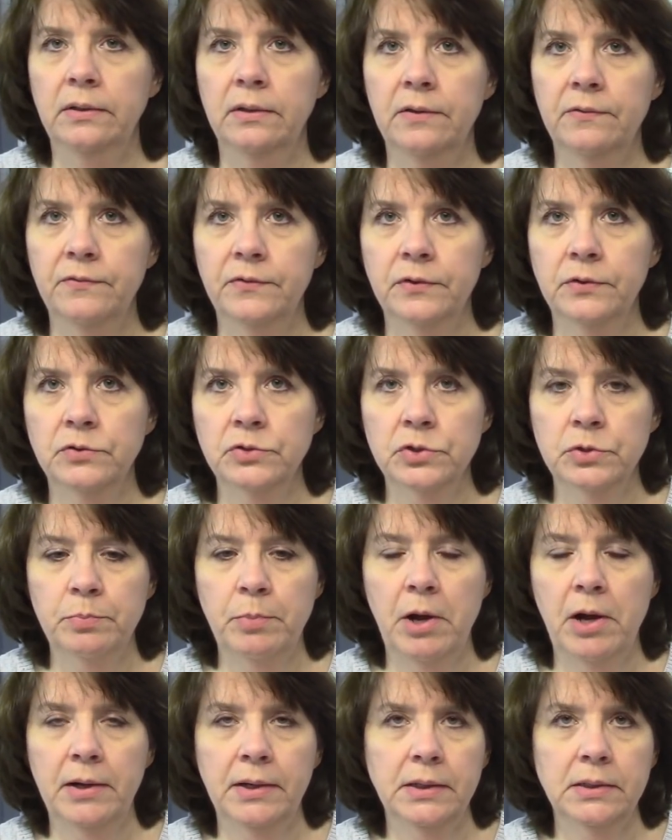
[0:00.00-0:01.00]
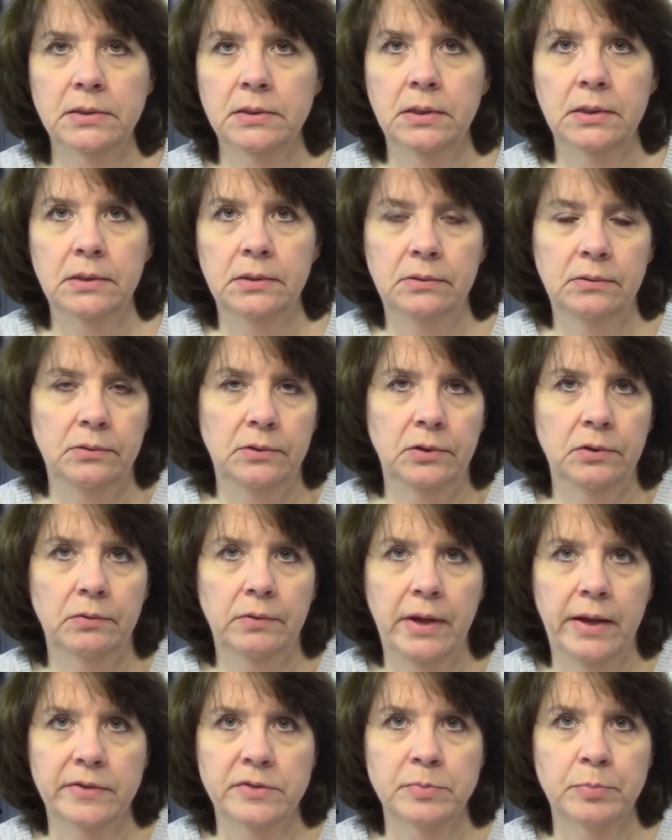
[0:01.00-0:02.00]
the filter pocket, then you
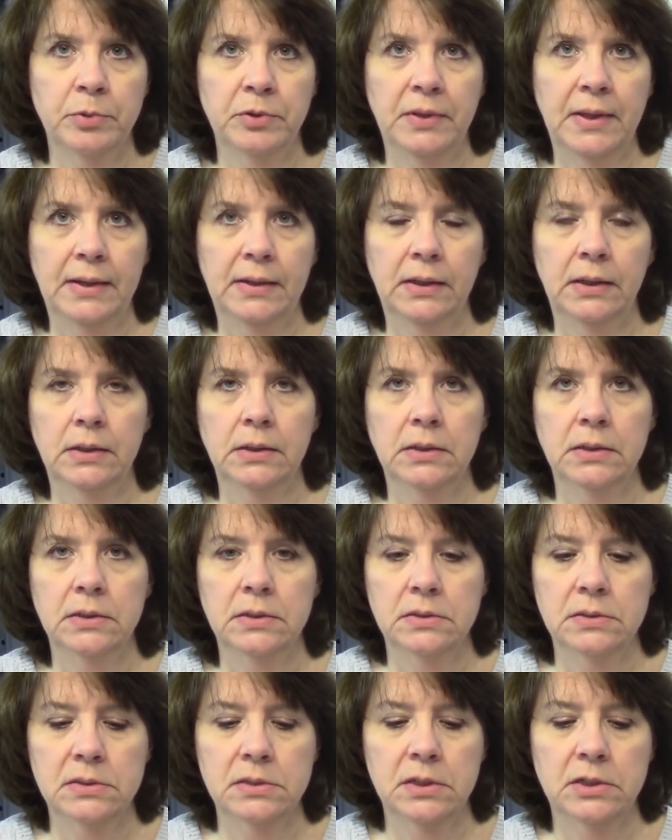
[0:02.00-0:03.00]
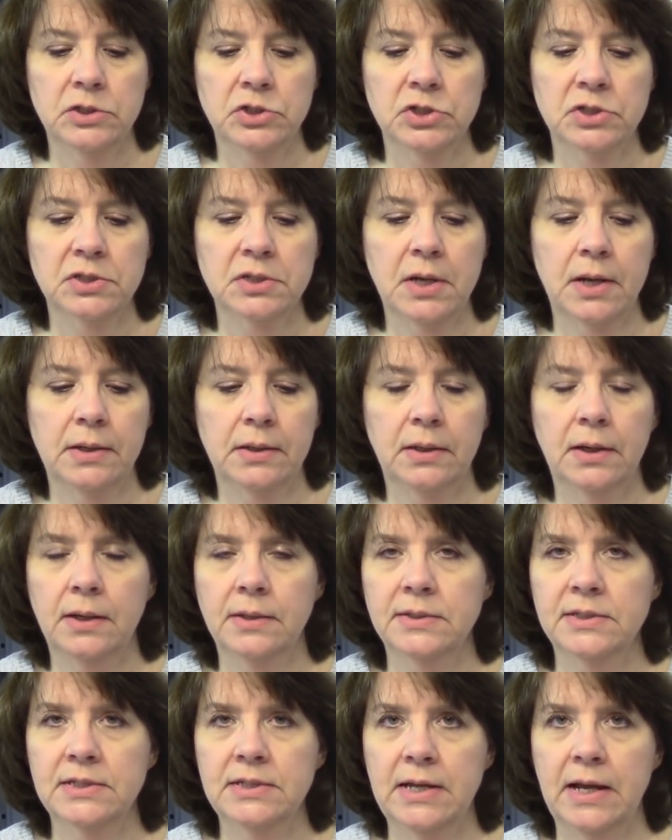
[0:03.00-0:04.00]
don't have to put that in. And it's, it just kind of
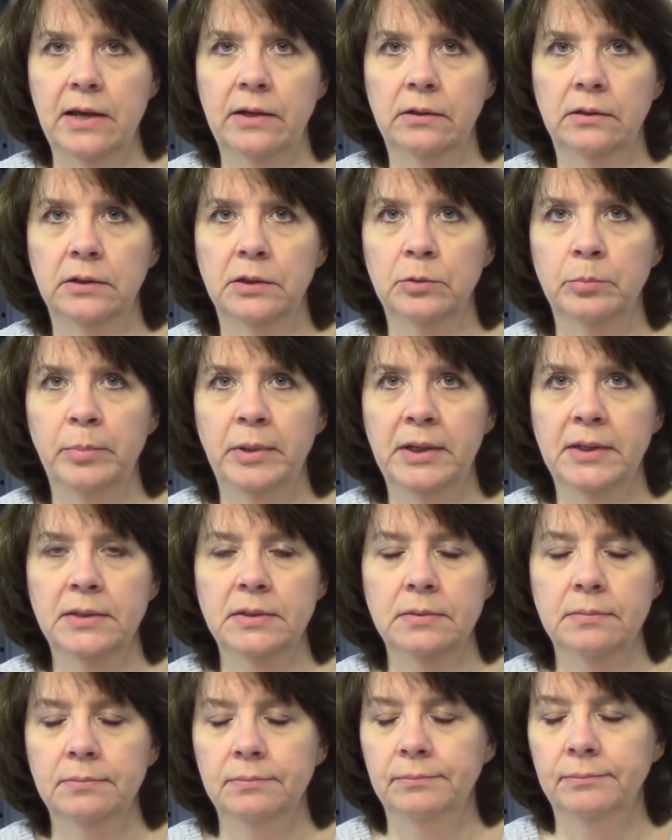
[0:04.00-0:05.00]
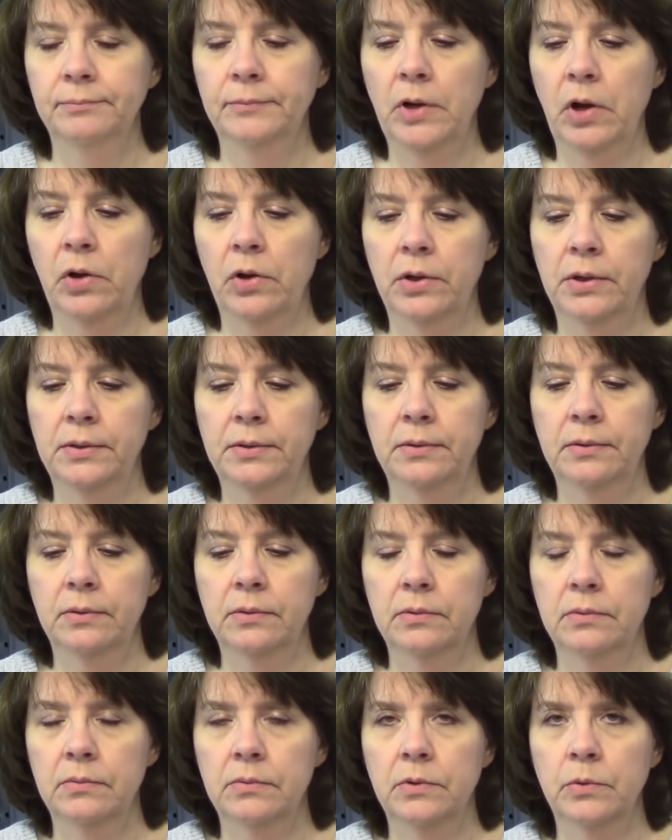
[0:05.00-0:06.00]
cuts down a little bit on
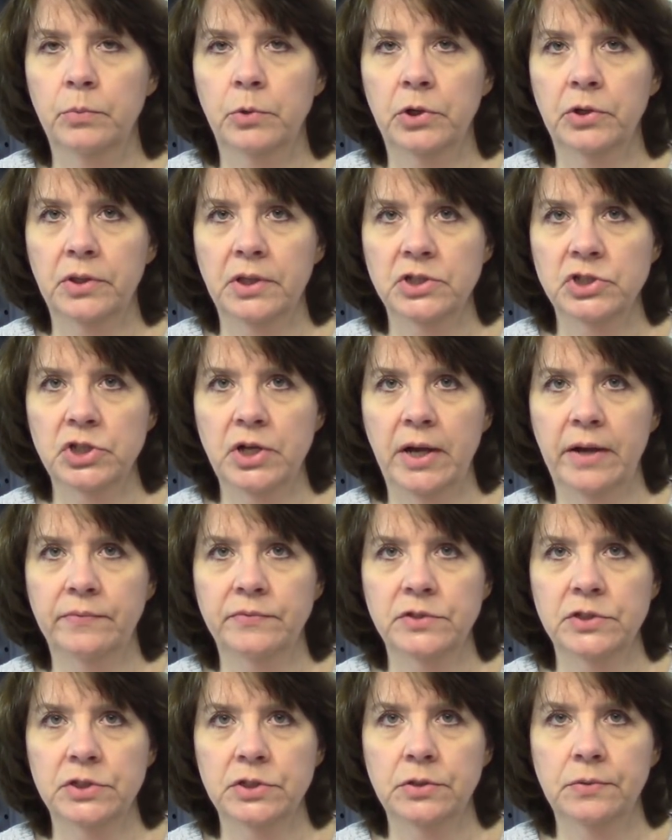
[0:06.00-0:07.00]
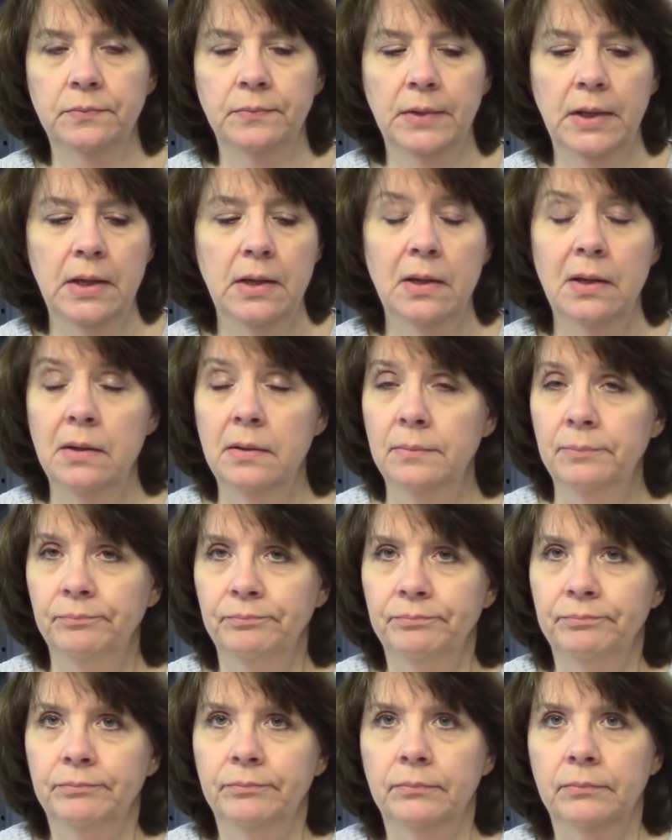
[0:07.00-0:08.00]
the work that you have to do.
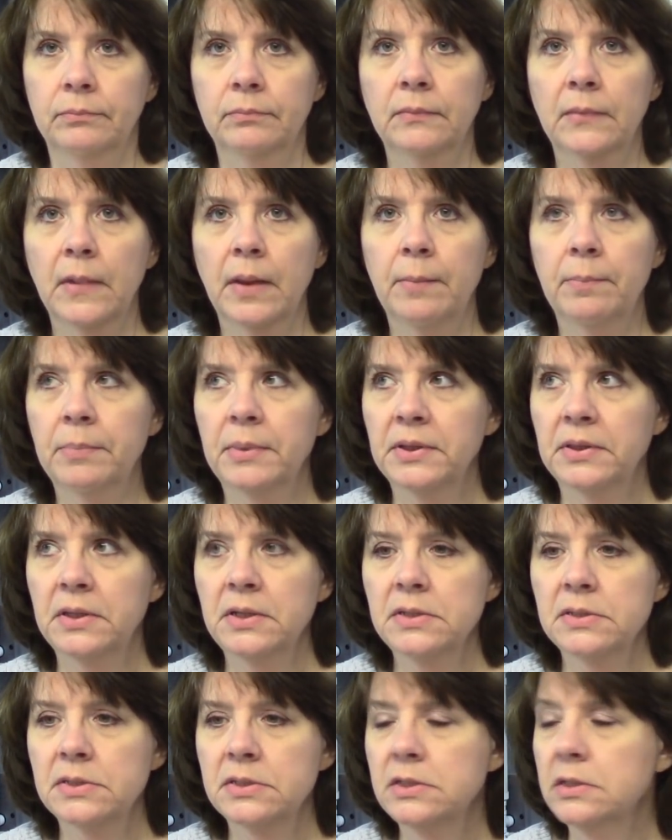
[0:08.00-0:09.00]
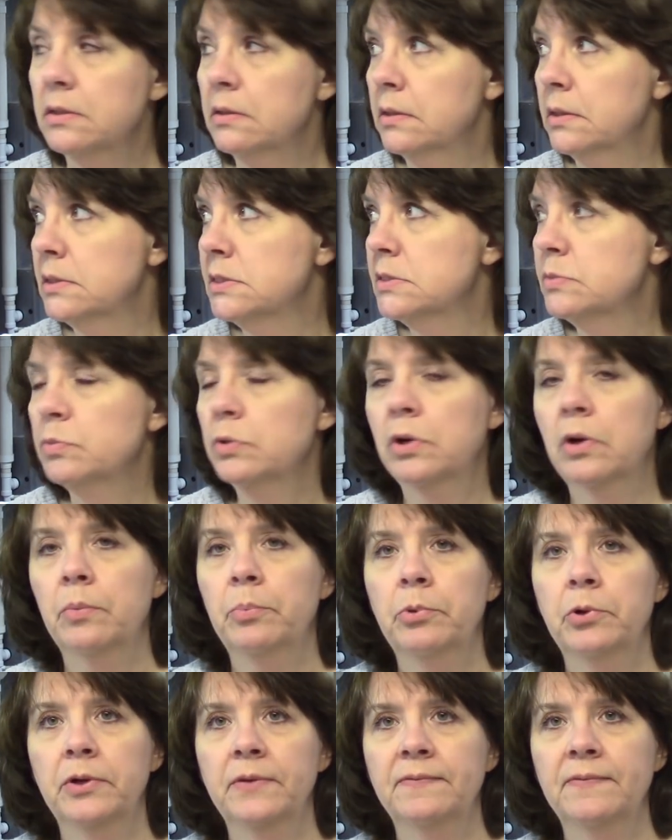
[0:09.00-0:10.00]
But these still, this will go
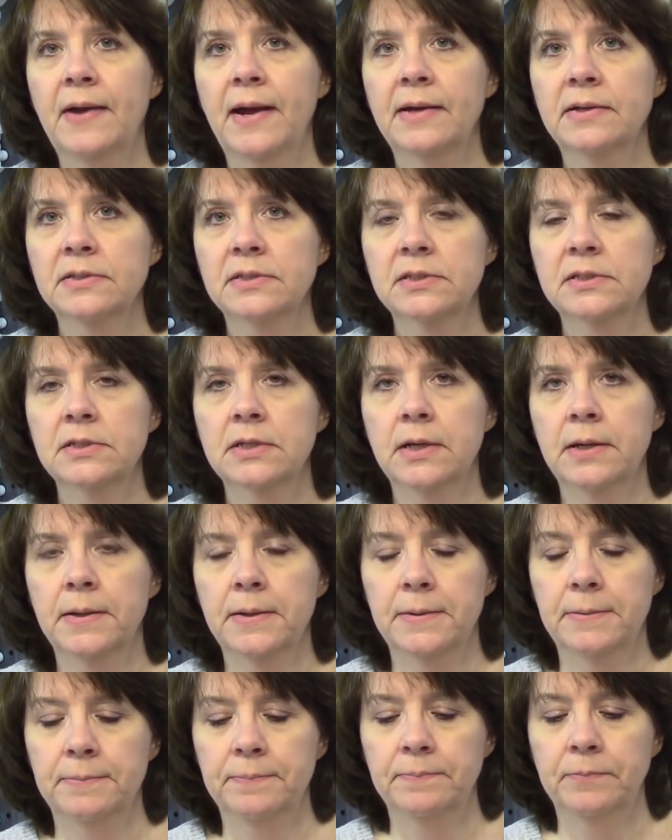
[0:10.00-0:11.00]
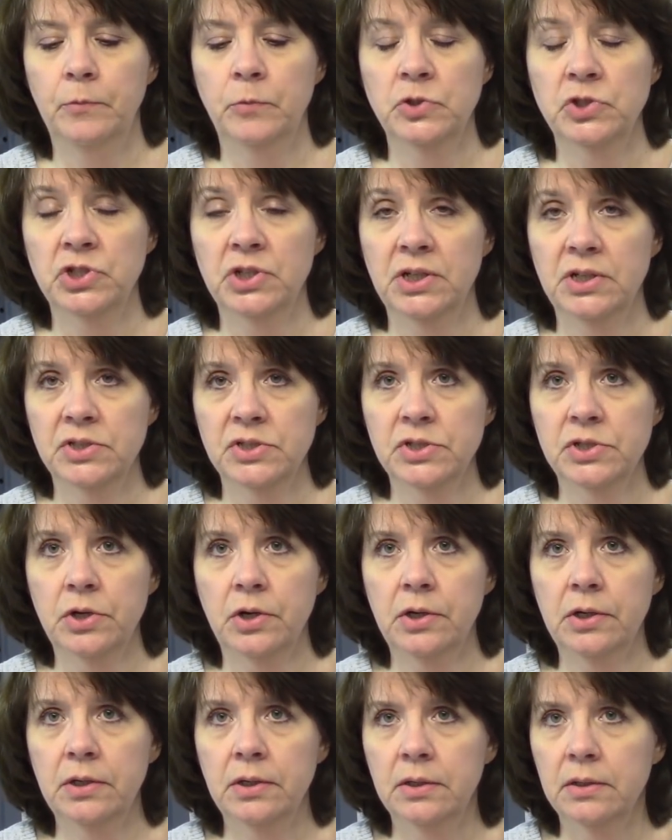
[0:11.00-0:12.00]
pretty fast. Um, once you get
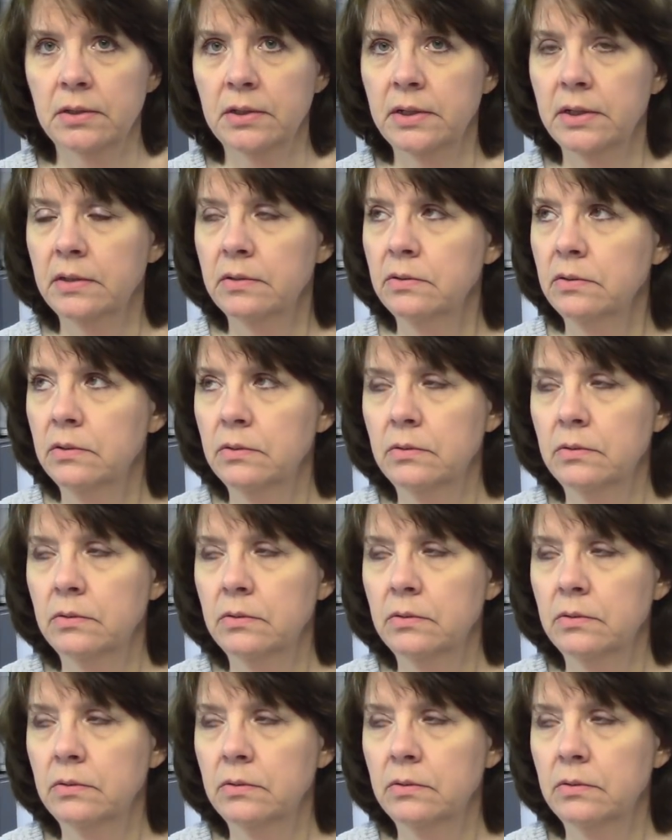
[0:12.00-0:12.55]
started, get,